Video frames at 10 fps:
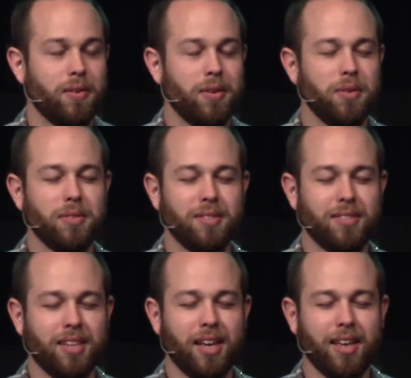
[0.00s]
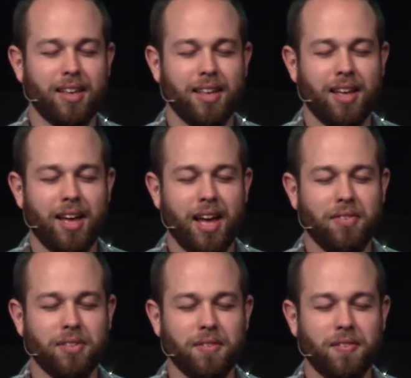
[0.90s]
where you say,
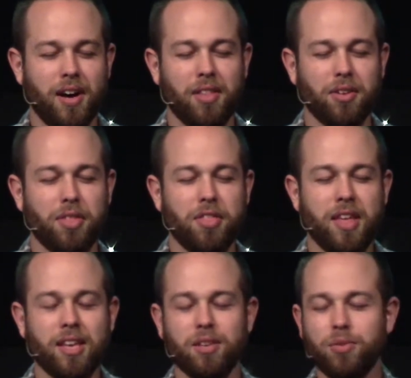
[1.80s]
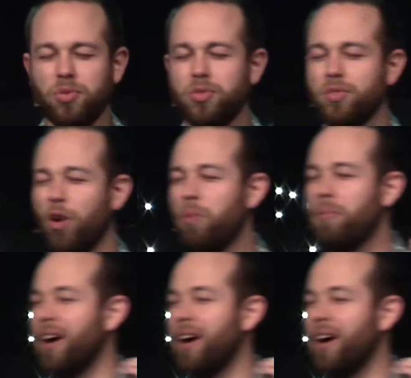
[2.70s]
Heavenly Father, thank you so